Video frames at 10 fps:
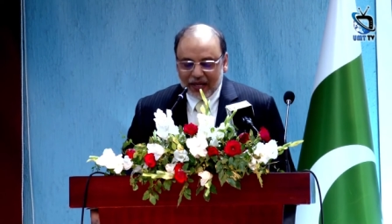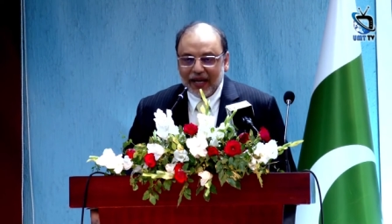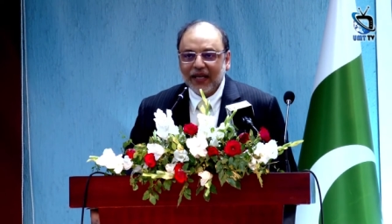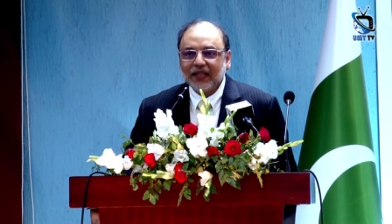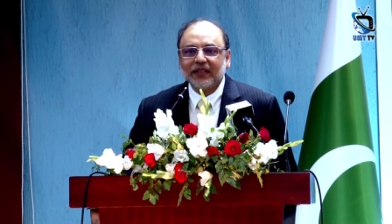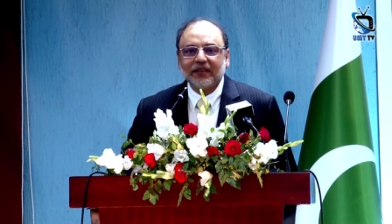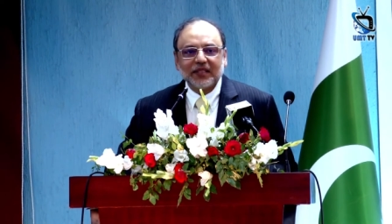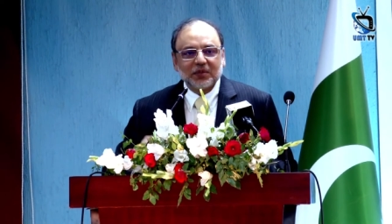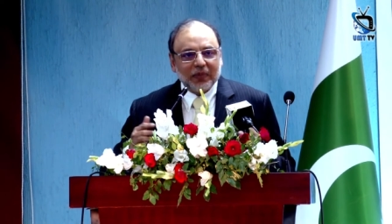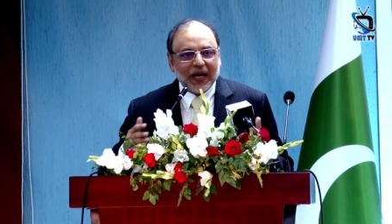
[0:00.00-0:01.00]
and there
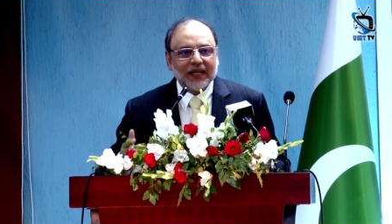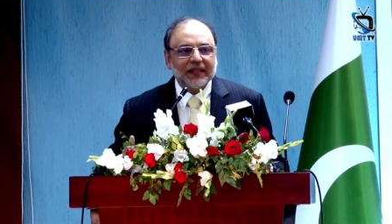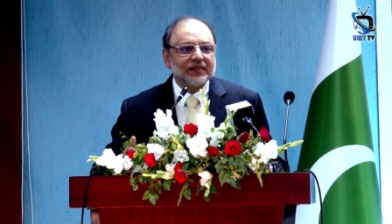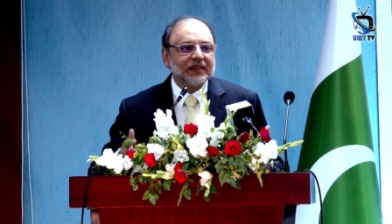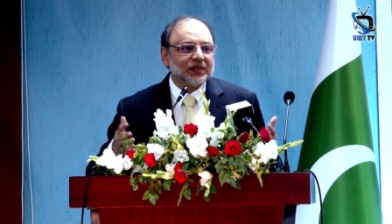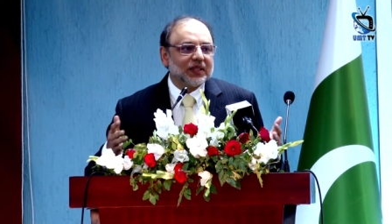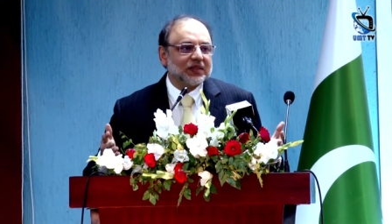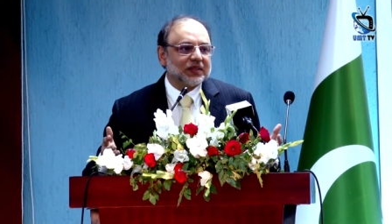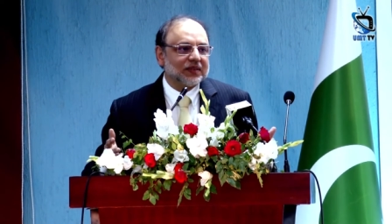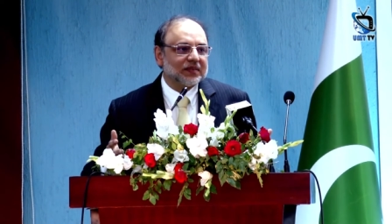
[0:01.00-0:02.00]
is balance and
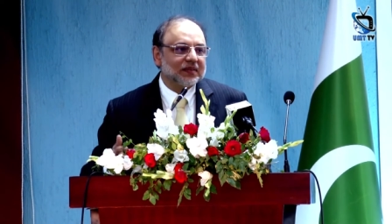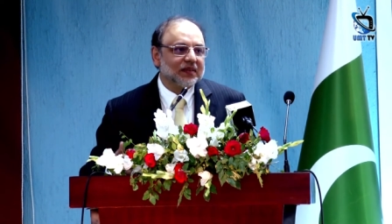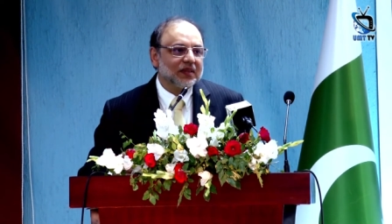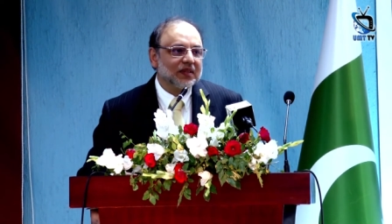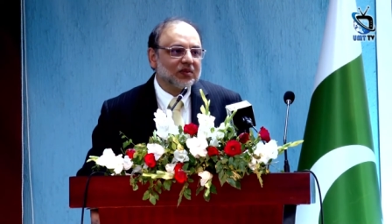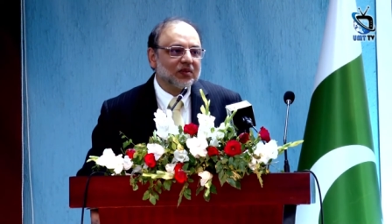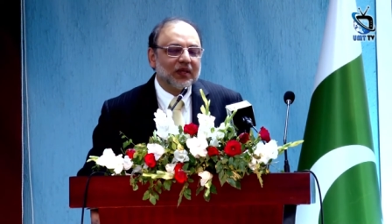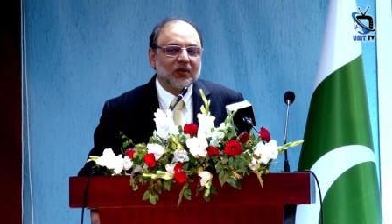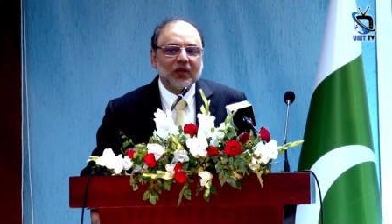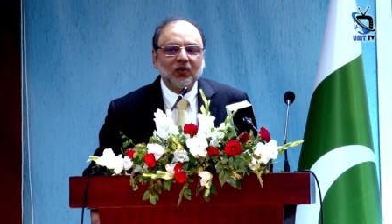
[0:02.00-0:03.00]
justice. So
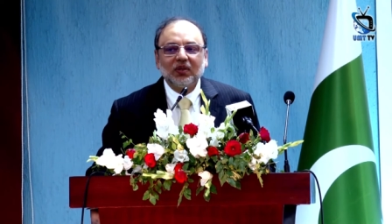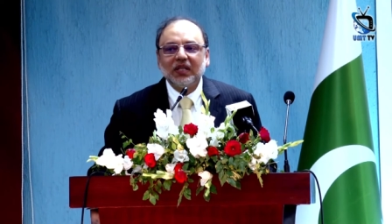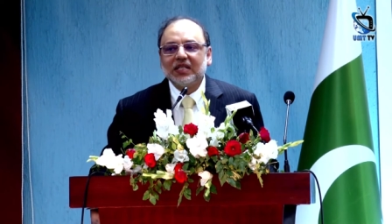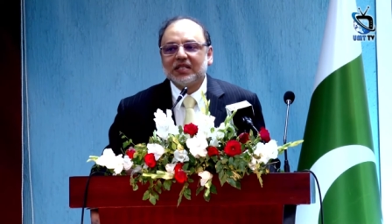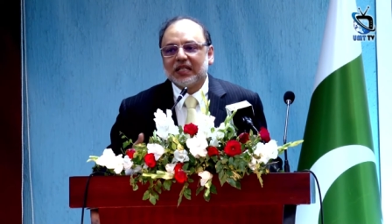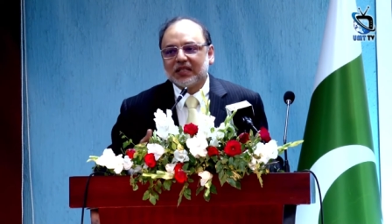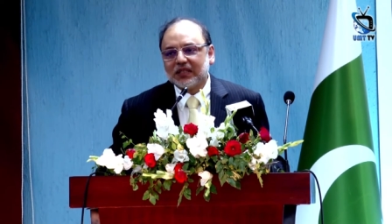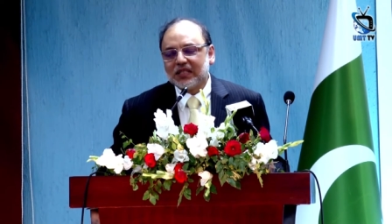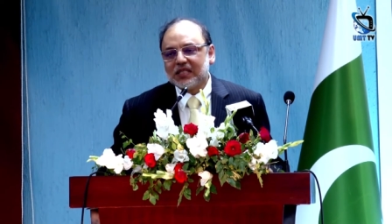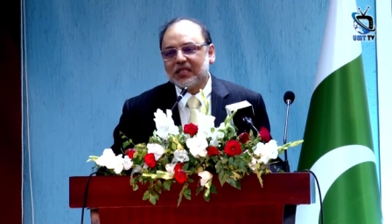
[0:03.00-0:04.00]
only
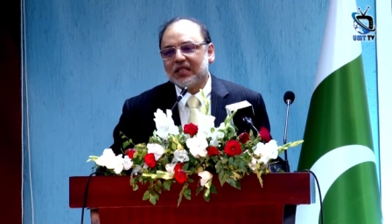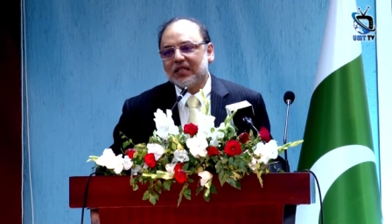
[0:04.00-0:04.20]
justice